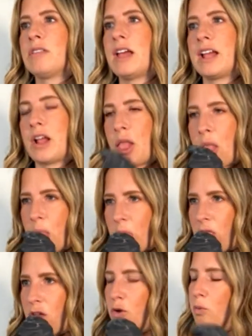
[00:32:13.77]
like
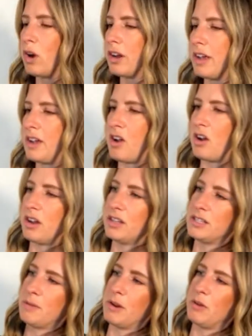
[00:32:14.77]
you're working
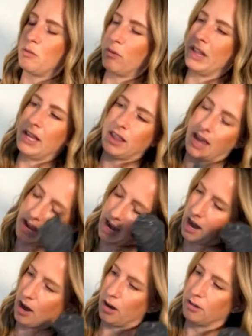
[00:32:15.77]
on somebody with really light
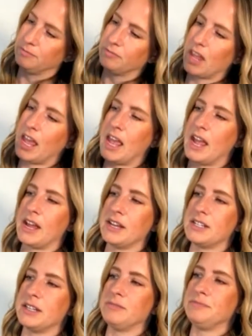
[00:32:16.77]
hair,
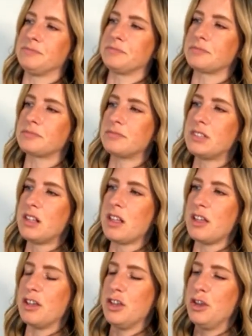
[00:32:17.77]
and
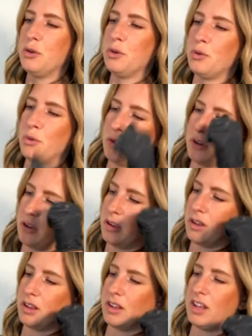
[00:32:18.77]
you
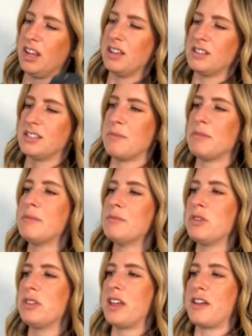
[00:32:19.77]
sometimes
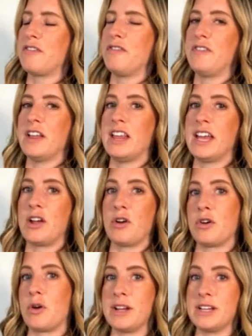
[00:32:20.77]
with like filling
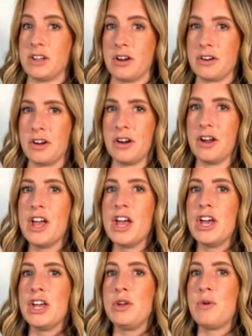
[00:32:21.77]
or going darker,
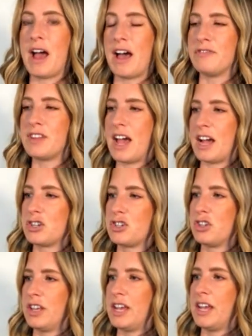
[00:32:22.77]
you have to
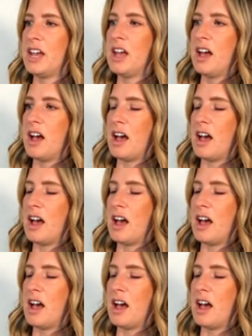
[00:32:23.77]
actually,